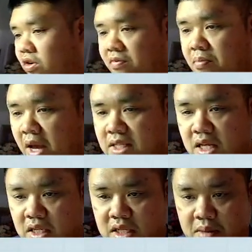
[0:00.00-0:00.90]
of
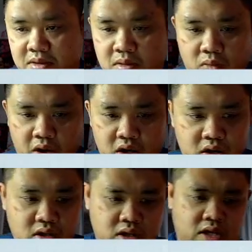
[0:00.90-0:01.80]
masking tape somewhere.
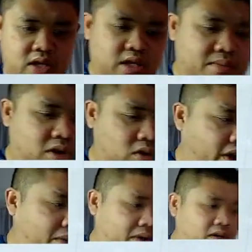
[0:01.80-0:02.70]
Let me go grab it.